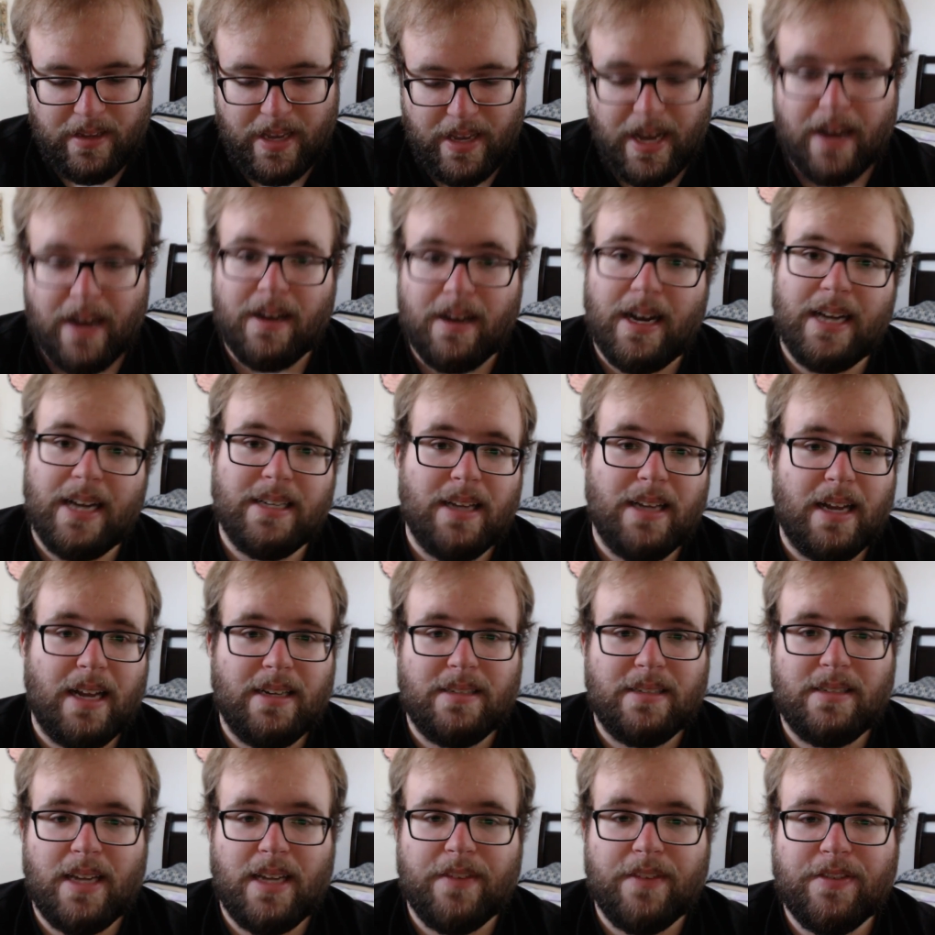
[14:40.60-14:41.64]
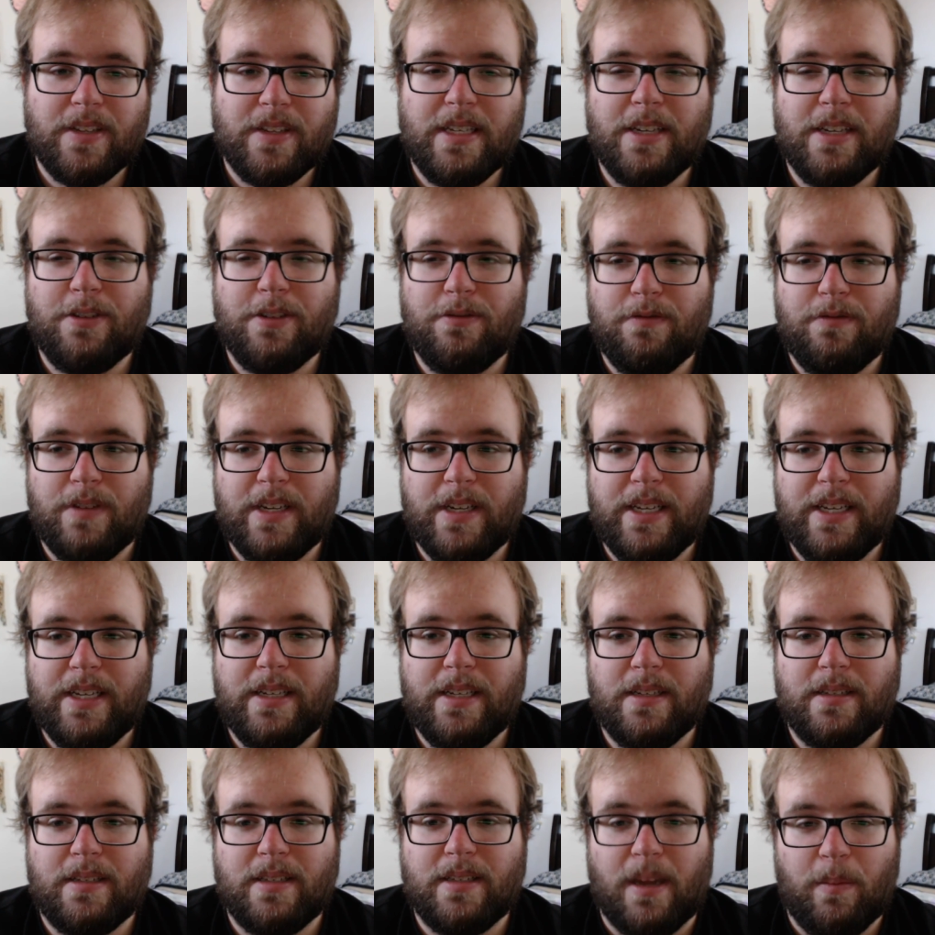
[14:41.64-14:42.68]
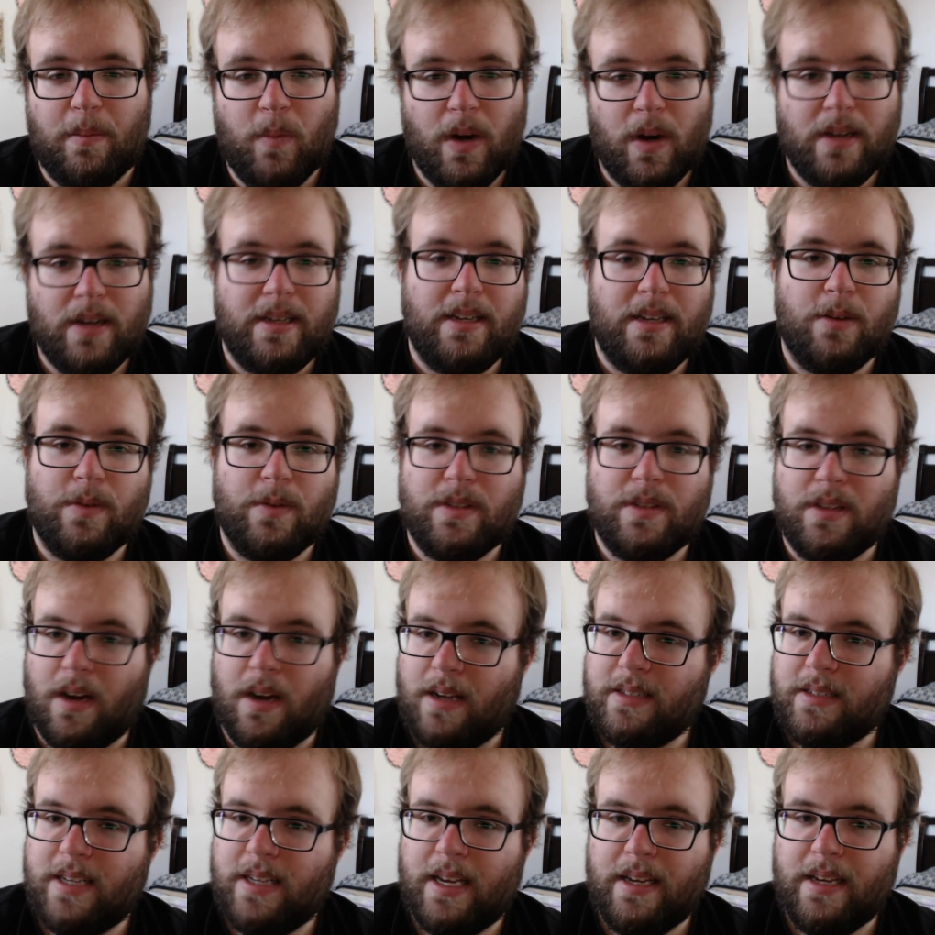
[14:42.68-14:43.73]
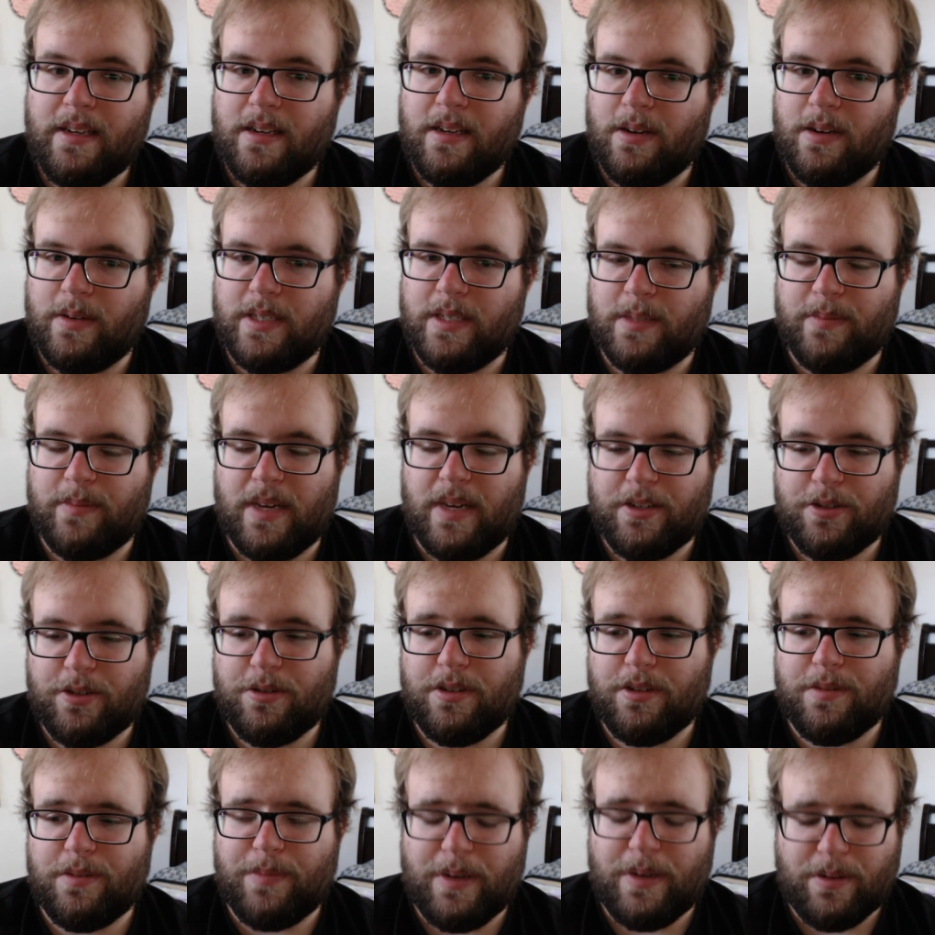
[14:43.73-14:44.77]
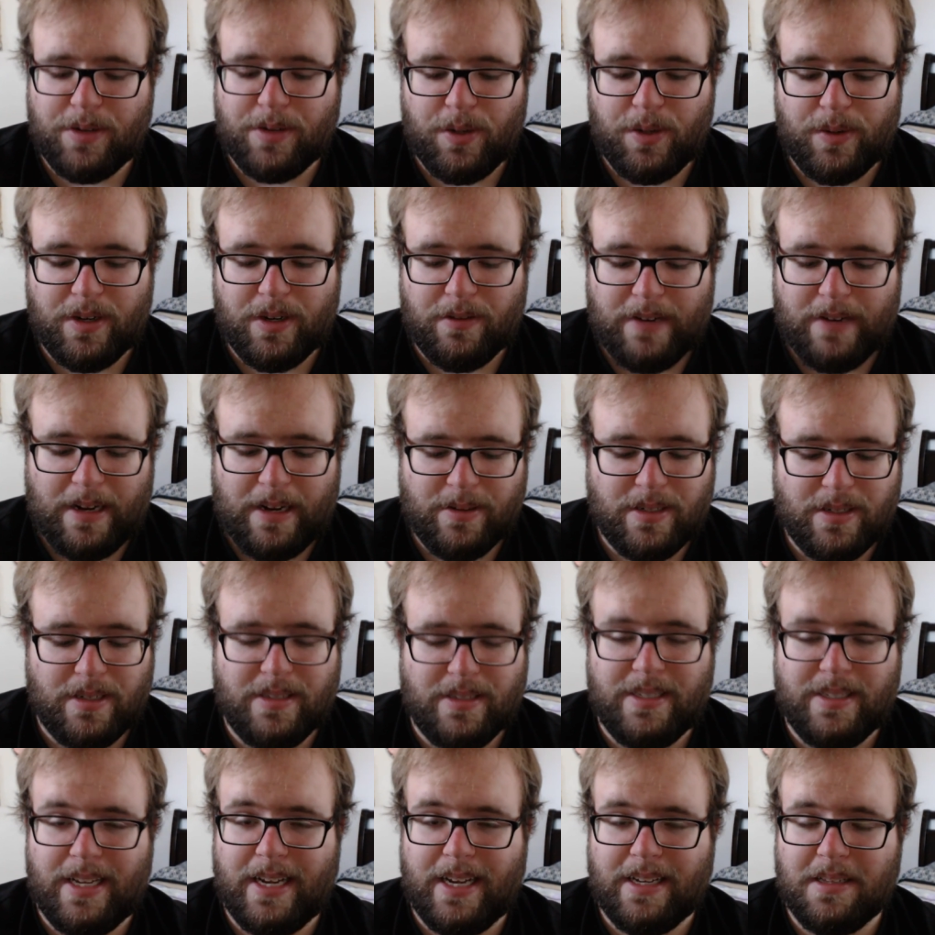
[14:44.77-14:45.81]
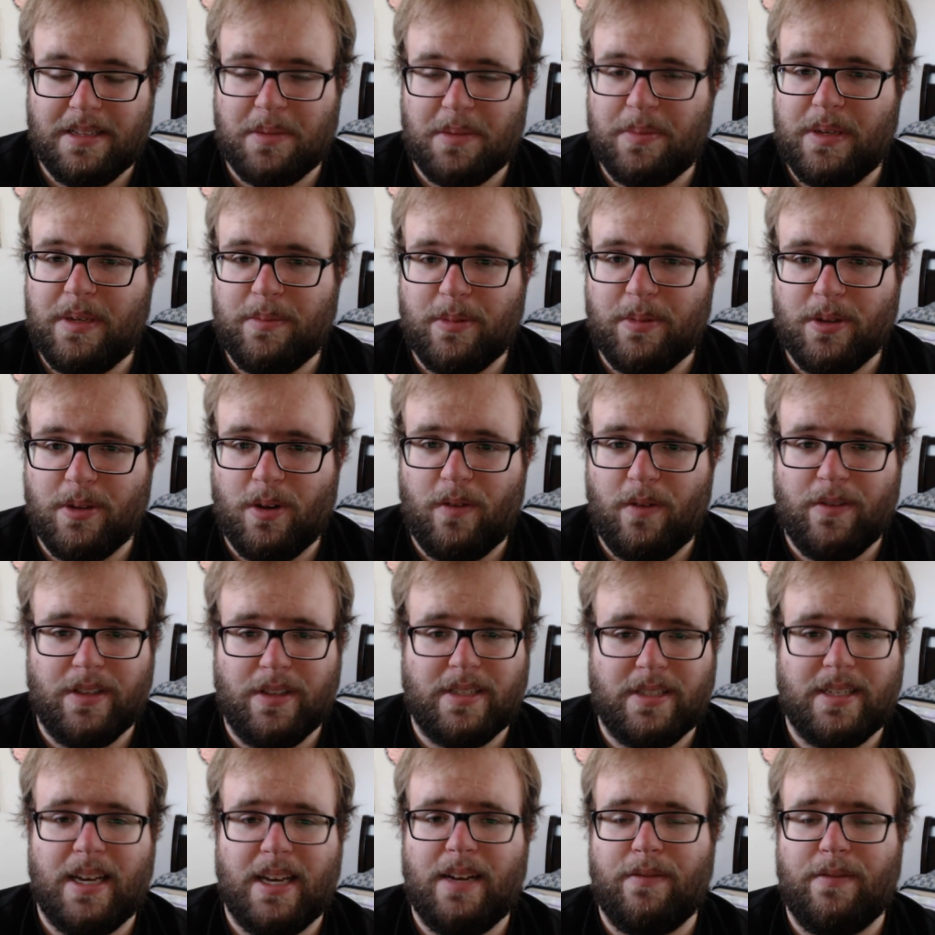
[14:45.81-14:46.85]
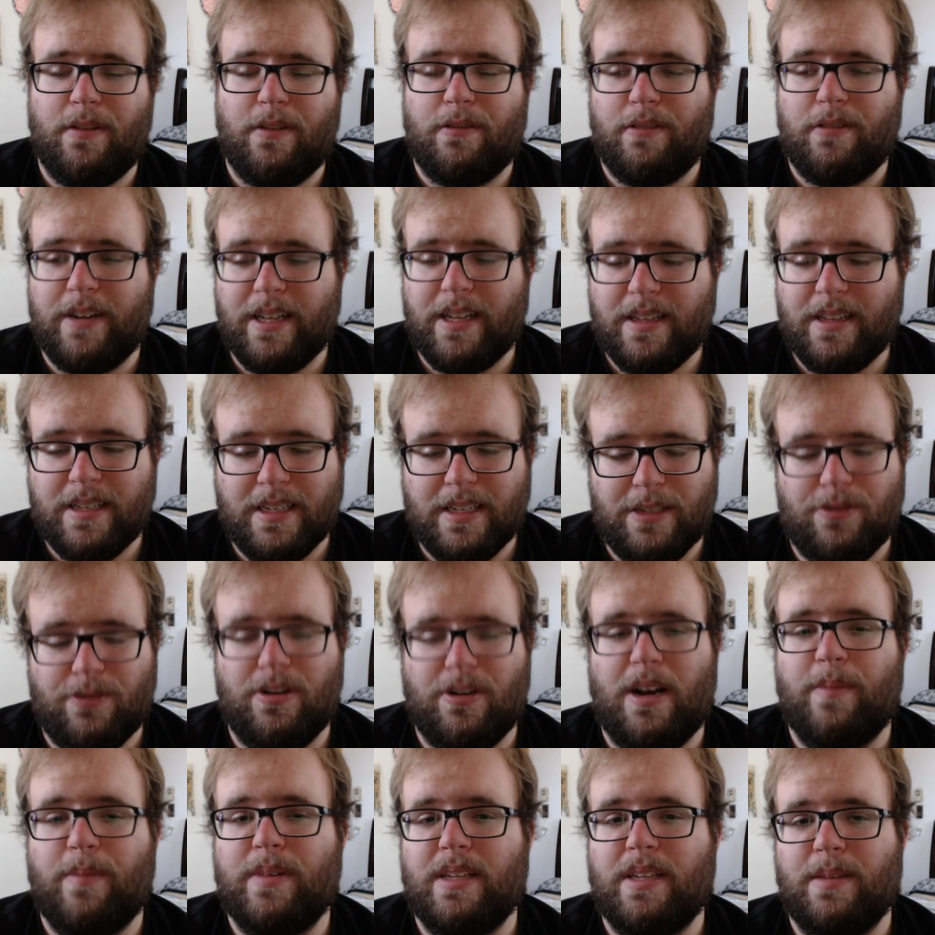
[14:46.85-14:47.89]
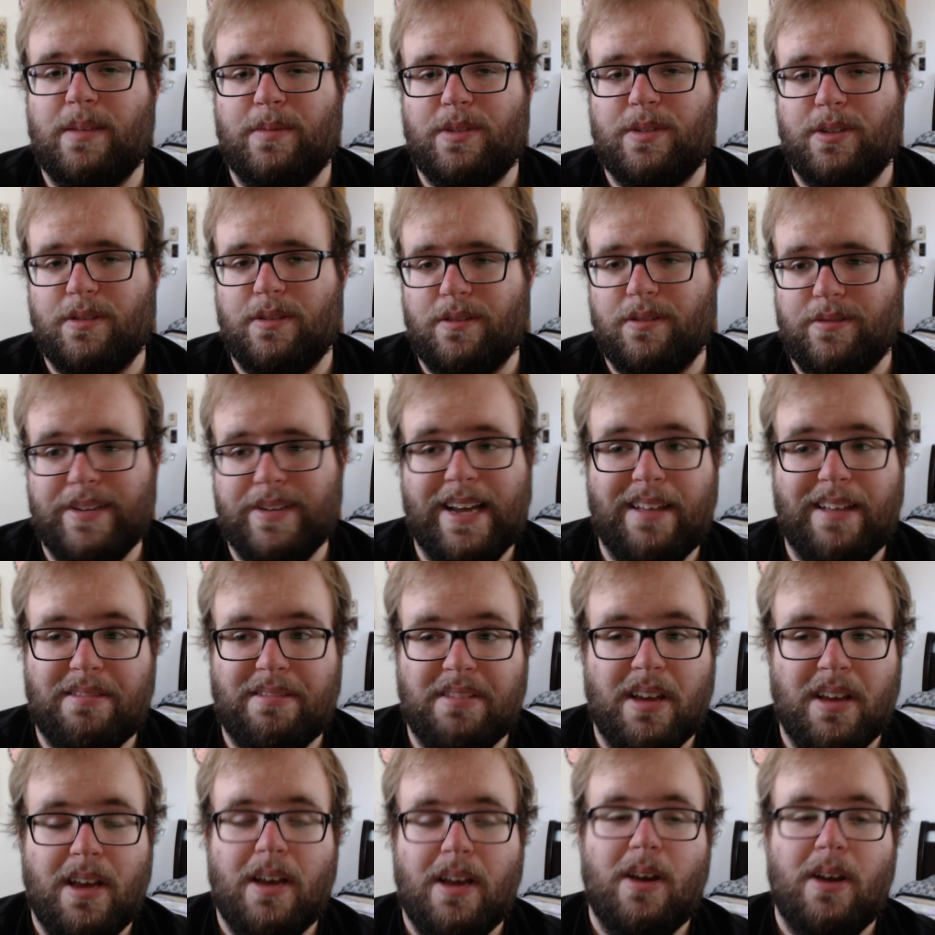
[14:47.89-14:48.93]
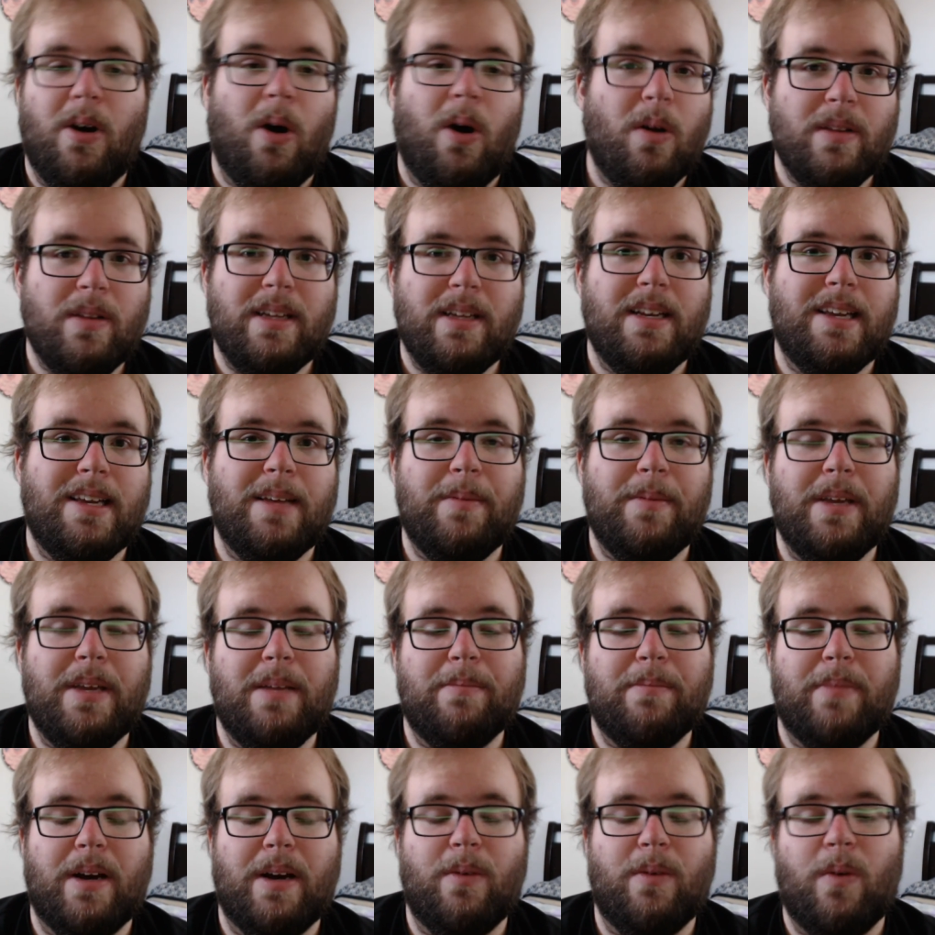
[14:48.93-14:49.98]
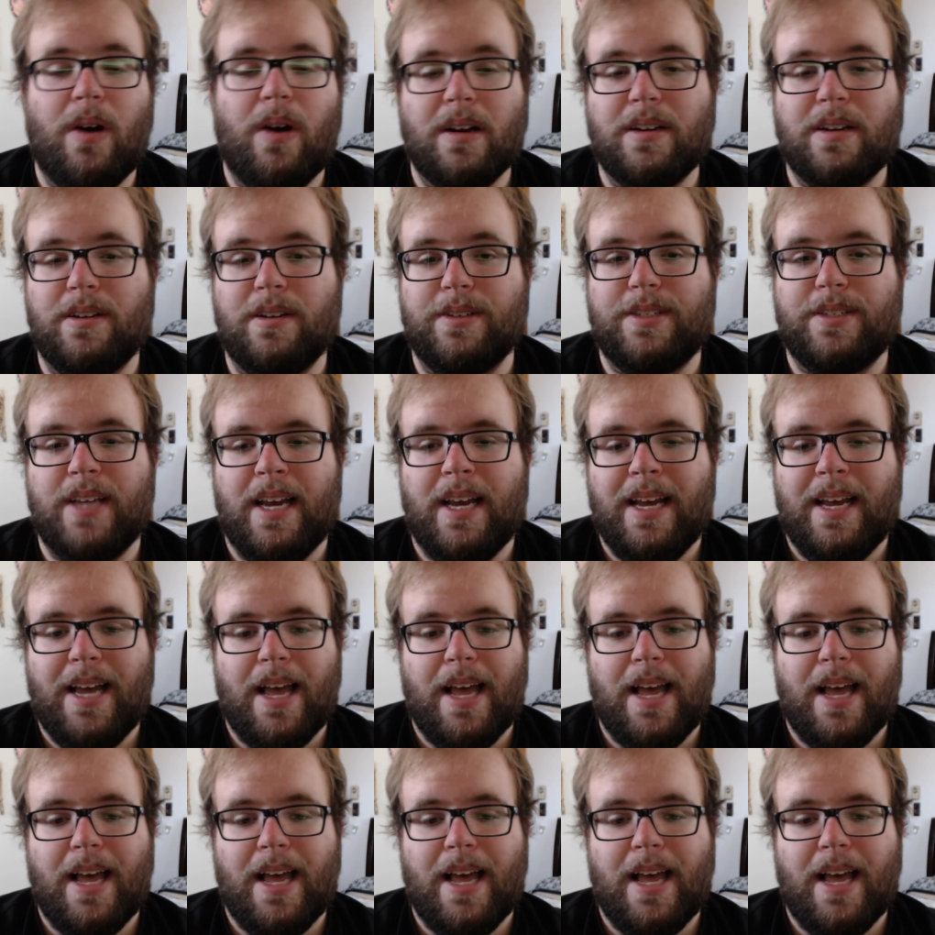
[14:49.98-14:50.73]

Yeah, I definitely agree somewhat here with Dante. You know, his measures about going around it and dangling people over the side of a railing and dropping them to their death, only to get eaten by walkers.